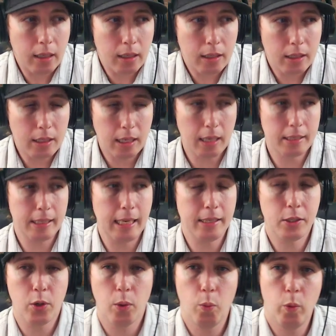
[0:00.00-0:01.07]

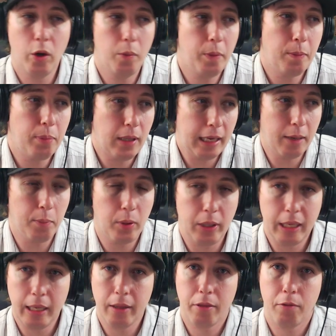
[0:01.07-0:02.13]
Sandstorm will be playable
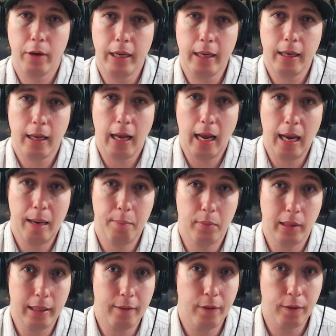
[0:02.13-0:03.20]
E3, I'm
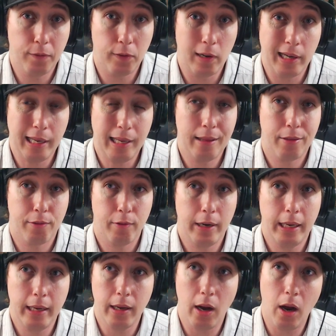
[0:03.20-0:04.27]
leaving for
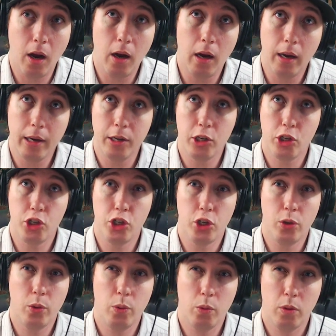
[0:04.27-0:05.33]
E3 on
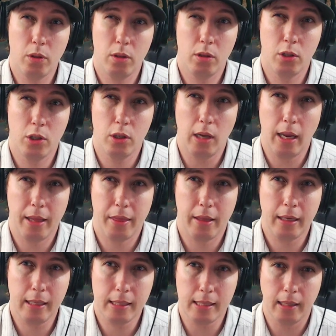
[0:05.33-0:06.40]
June, I think
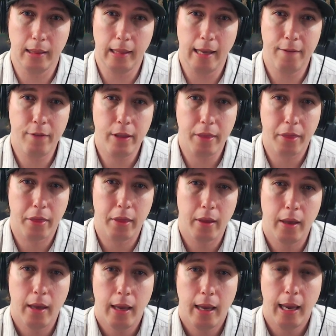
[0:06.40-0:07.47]
it's 11th.
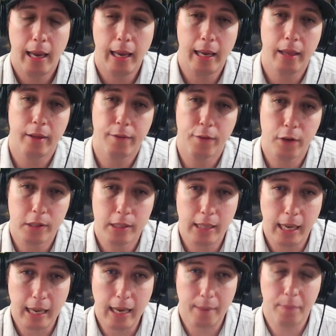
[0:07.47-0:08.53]
And the first
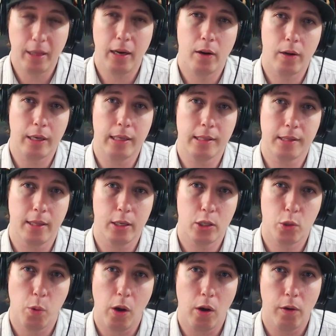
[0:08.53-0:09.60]
day I'm there is the
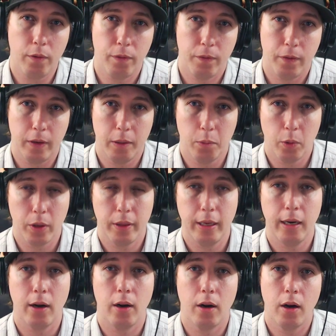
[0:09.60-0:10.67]
12th, and we're
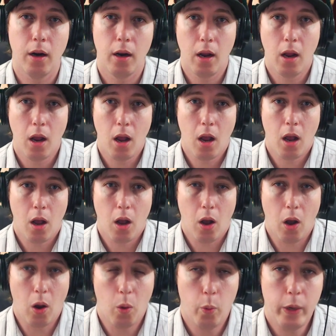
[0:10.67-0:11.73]
there
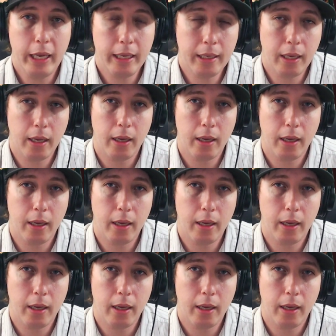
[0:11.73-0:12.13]
all week.